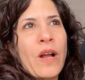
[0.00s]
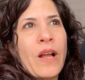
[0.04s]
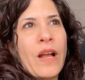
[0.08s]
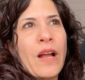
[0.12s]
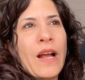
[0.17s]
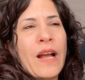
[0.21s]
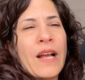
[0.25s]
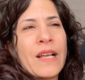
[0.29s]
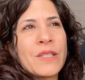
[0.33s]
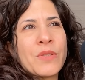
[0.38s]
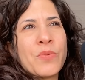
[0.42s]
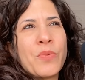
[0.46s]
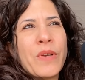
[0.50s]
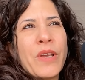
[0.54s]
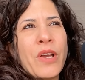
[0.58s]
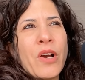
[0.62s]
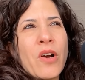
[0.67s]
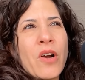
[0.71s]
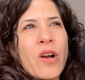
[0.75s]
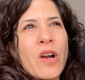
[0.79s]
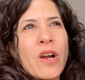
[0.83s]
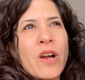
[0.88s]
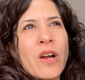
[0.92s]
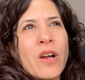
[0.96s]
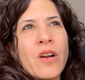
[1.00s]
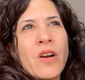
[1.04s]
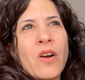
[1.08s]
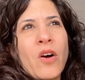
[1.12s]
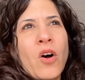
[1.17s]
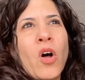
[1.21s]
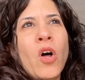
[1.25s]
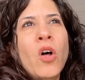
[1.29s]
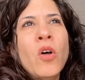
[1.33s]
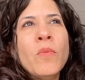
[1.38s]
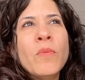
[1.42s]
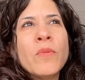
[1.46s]
as we are
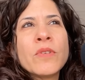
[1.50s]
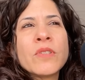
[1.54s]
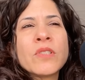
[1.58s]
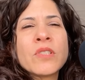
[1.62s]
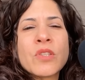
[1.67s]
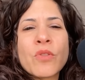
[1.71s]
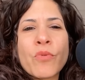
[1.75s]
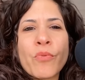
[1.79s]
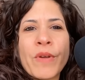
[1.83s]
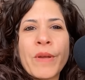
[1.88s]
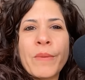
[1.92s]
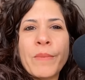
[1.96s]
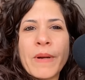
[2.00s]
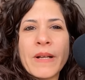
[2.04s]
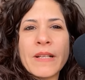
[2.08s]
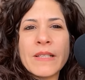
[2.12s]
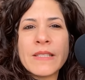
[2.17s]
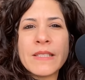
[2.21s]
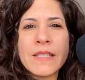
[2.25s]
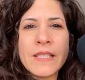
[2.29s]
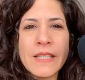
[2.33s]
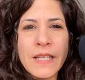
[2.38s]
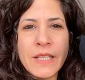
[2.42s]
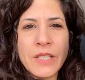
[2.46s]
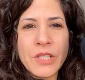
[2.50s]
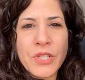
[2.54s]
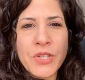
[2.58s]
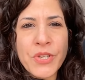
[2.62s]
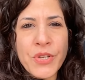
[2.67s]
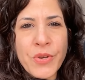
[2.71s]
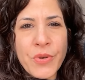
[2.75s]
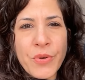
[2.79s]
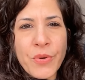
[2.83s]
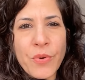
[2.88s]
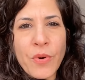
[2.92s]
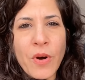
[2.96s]
almost three months
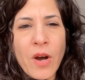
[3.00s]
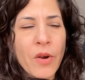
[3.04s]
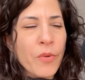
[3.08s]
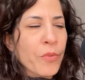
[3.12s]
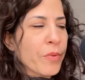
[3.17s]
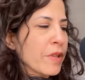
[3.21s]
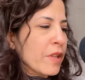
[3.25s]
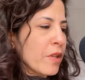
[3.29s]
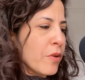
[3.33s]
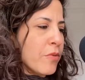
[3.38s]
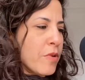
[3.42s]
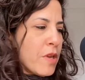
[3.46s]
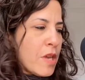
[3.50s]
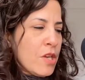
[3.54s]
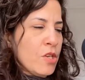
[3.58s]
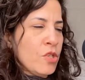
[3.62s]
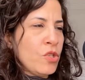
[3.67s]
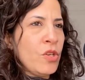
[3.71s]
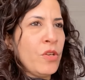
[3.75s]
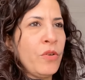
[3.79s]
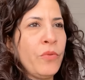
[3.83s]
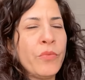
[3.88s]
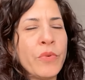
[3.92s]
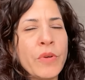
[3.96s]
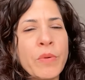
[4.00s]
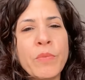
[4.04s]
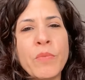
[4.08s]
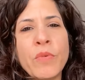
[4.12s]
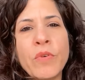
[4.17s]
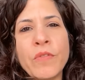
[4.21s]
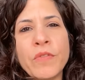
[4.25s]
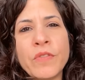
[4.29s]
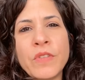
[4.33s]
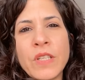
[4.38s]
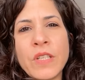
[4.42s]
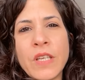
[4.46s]
into our relocation. We
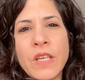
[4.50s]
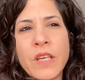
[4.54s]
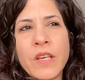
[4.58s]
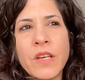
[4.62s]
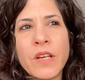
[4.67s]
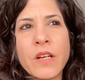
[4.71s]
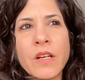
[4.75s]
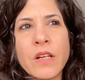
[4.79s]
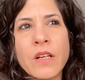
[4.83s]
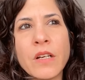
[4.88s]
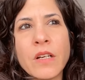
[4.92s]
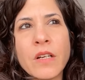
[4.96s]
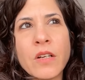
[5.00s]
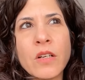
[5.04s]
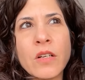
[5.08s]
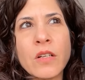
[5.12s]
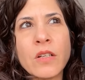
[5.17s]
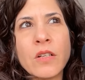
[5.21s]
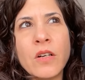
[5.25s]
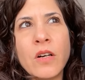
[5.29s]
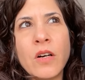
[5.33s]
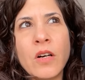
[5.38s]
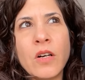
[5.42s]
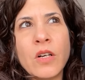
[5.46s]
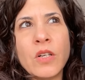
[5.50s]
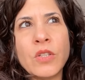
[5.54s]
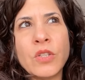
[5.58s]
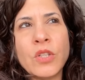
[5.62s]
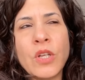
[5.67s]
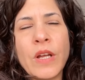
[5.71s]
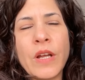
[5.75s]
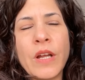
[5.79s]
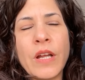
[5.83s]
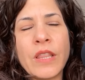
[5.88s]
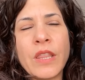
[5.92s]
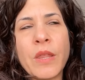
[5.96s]
moved here
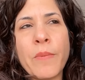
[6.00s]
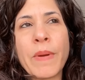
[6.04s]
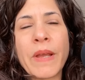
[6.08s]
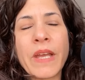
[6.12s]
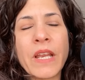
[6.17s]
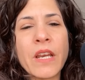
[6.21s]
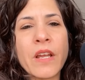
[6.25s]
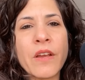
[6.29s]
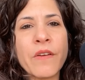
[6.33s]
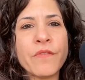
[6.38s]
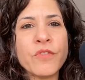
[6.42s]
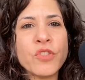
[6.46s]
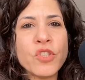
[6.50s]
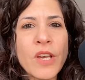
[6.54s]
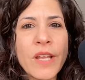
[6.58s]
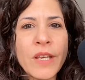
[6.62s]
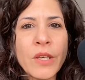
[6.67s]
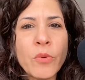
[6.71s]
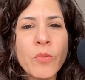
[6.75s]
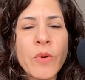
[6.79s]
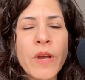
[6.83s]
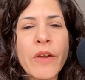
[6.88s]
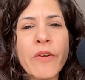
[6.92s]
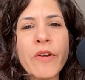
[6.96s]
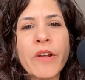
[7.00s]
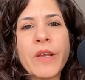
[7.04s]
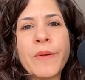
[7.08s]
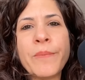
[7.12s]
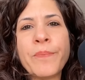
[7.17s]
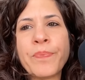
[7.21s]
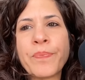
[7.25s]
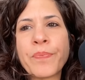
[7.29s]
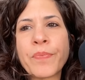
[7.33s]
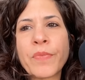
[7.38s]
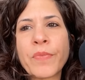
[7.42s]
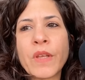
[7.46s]
at the beginning of
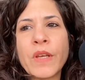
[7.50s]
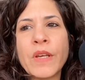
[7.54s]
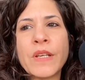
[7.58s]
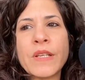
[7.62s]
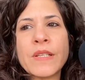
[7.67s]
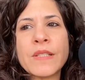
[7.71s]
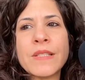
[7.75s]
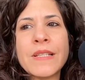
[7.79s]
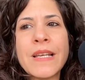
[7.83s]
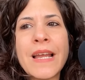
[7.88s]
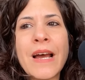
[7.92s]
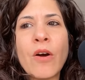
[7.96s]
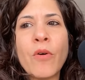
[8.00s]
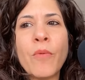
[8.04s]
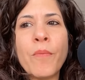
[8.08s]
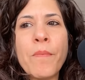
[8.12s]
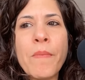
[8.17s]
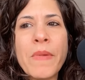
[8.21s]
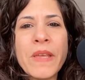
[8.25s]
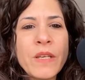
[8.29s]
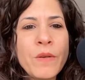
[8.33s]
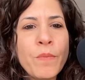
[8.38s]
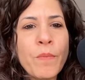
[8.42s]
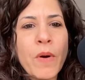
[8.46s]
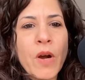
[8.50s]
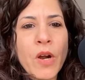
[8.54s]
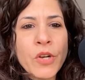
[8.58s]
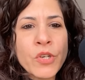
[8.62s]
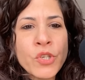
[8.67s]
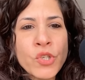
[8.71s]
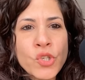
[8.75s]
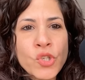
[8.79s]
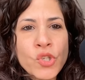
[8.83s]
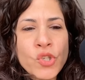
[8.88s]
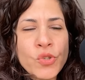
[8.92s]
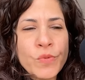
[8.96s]
January. It is now mid
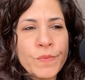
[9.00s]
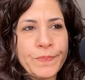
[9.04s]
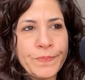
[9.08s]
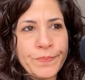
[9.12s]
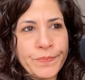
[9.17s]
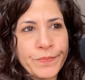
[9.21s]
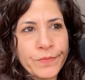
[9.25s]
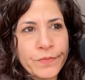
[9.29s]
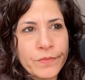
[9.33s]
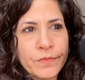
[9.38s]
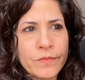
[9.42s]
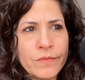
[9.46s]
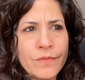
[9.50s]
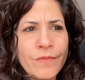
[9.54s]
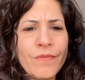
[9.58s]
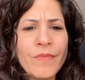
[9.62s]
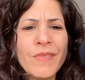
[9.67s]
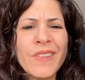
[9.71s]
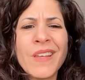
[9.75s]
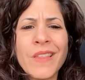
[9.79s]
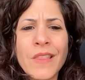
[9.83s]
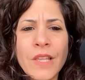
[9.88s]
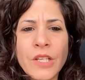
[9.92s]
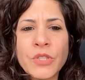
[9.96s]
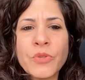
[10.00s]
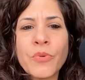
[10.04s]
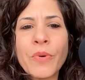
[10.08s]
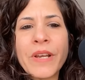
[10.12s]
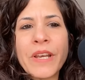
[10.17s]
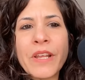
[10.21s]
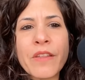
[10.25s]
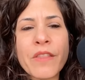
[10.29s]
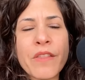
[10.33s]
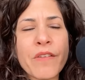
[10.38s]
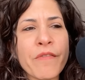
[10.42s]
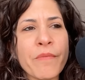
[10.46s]
March, the
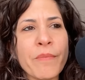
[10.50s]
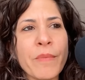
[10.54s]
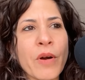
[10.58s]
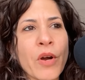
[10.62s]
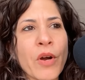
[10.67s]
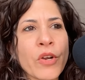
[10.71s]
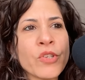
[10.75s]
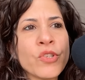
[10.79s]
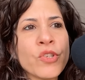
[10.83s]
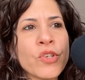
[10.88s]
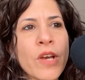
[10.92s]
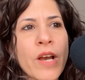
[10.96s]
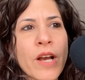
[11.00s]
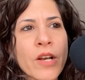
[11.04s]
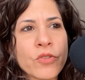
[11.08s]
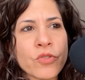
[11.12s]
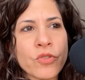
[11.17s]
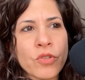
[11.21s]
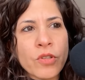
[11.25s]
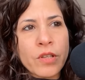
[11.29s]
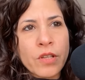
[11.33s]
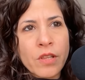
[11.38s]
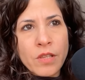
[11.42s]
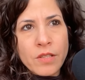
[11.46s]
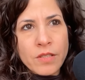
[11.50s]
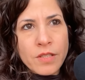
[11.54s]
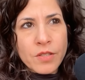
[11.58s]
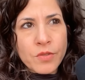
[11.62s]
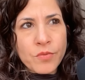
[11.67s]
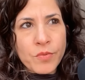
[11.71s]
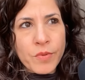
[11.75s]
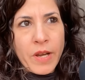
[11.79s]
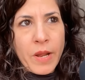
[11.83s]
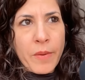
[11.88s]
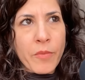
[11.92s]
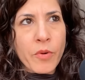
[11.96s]
20th of March, actually. This is
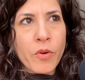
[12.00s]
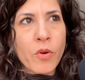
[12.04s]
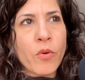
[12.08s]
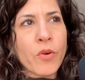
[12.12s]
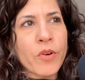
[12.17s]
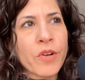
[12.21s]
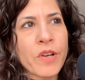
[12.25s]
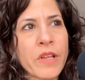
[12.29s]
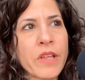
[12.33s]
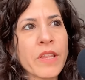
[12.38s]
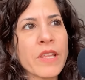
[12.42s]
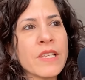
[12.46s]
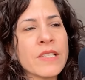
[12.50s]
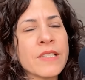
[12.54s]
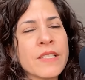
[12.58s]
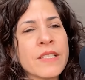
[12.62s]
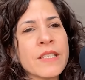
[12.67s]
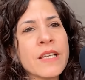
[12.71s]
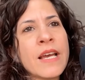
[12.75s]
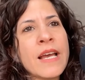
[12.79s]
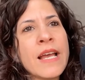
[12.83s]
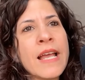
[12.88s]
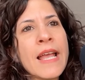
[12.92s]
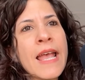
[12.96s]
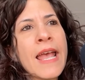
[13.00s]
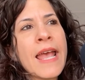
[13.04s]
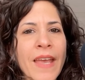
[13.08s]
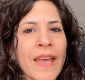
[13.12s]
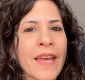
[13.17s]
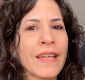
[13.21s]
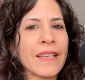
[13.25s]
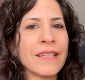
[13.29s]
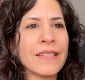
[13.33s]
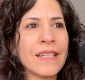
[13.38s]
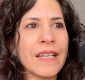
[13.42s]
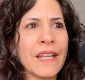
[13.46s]
when I'm recording this.
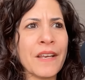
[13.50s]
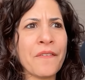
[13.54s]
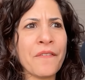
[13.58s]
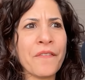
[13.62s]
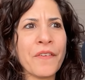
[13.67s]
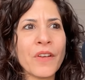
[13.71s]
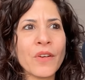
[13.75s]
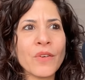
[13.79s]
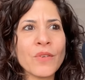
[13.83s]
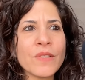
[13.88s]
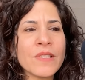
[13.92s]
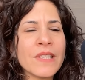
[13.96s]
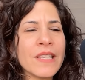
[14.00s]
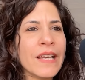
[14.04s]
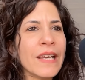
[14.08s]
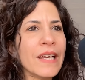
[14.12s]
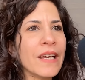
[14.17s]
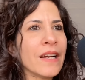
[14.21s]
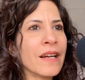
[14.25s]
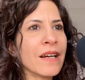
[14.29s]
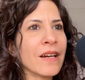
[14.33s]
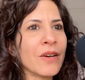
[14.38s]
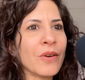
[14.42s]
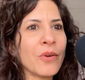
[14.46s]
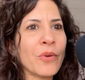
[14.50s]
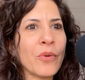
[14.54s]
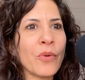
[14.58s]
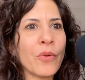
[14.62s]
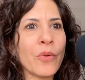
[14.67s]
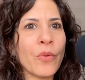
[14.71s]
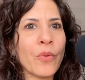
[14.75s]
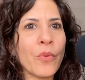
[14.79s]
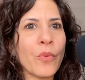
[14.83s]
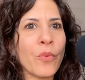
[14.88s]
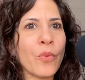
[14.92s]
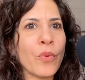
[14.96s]
And it feels like
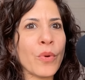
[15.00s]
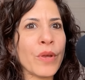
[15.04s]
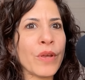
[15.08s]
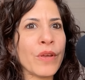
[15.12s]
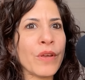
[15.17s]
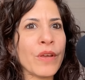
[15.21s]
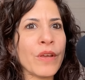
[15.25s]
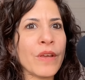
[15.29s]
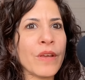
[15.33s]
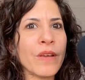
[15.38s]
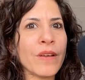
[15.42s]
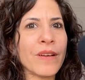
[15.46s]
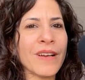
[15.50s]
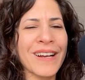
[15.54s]
we